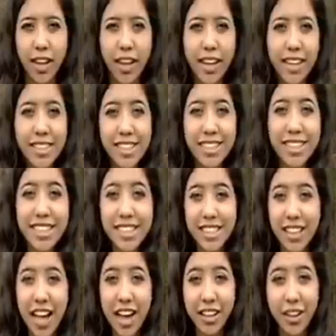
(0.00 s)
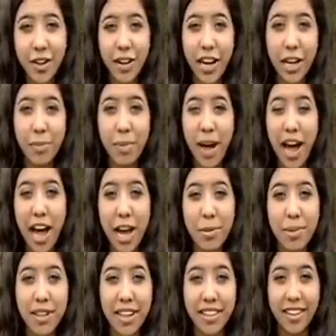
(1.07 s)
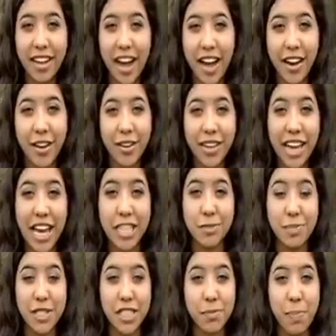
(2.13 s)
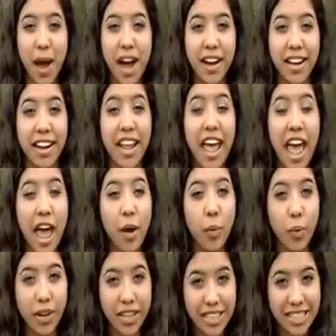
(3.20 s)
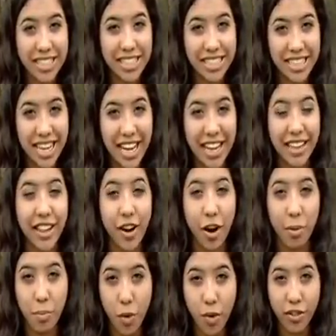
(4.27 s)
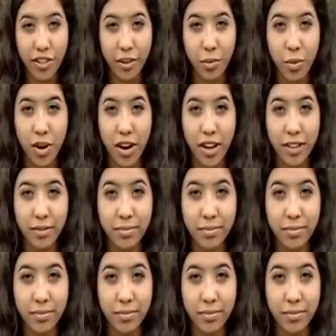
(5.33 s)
It is in this lot located behind me that the coyote has been spotted, and witnesses say there are more than one.